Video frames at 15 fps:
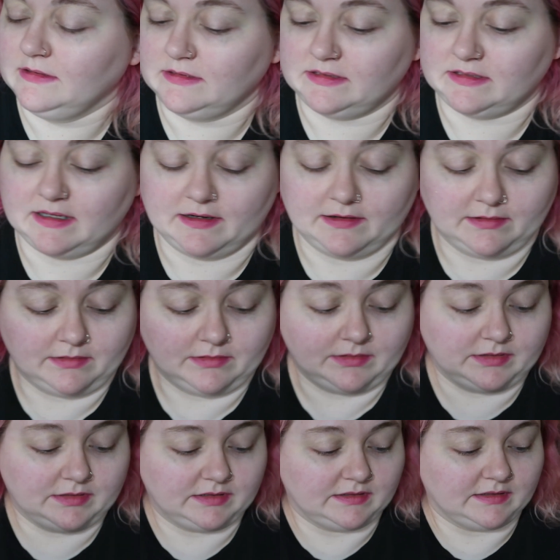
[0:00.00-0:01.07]
So
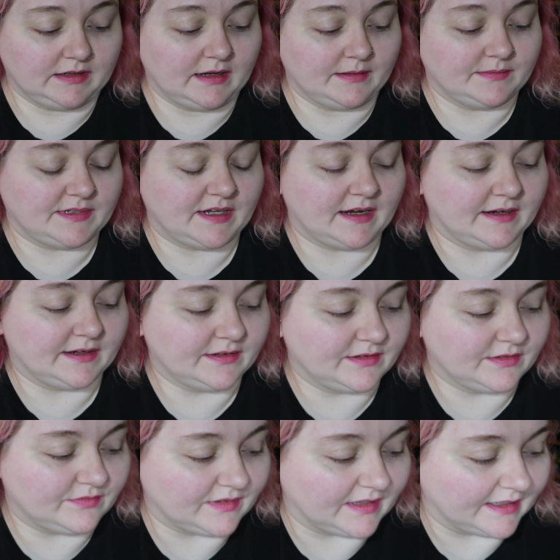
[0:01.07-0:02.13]
I'm tired
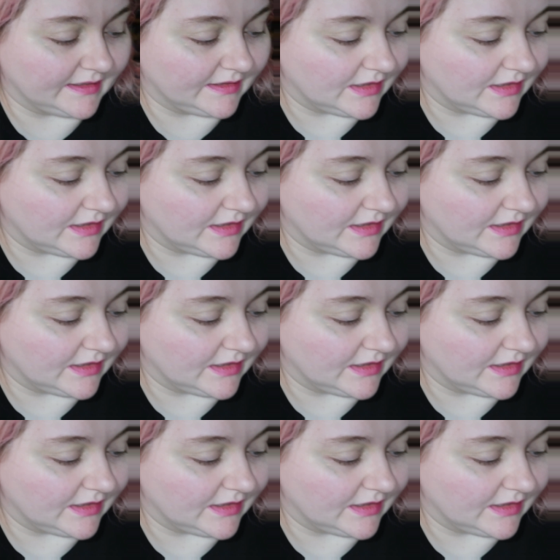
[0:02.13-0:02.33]
of like